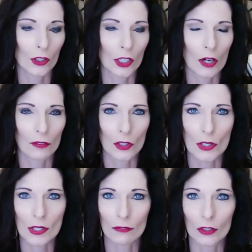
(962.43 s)
If
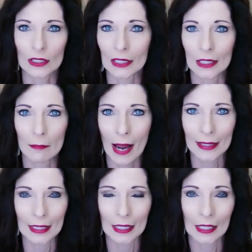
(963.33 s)
there's a free lead
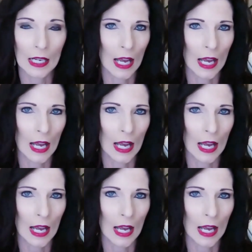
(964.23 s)
magnet,